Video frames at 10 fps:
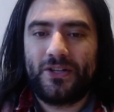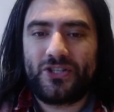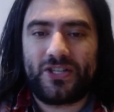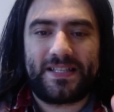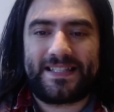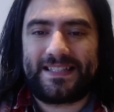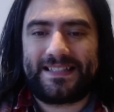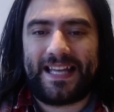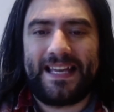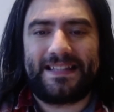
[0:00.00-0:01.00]
Just
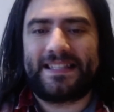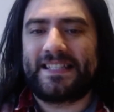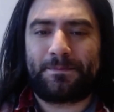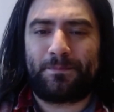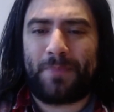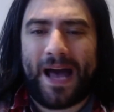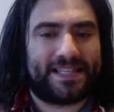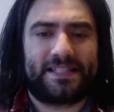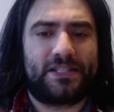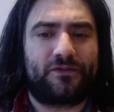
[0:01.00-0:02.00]
take this
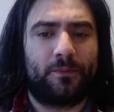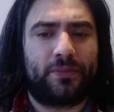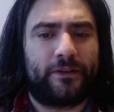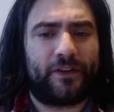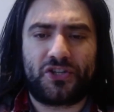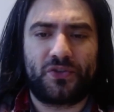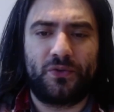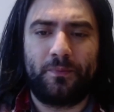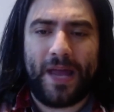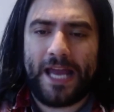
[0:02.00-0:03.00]
passage from
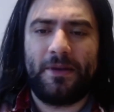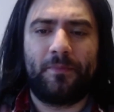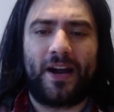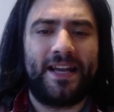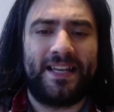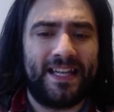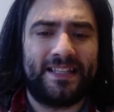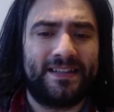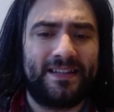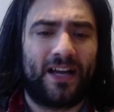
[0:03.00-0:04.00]
professional baby brain
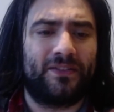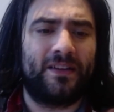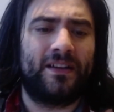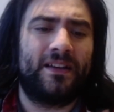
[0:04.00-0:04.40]
Ian Dunt.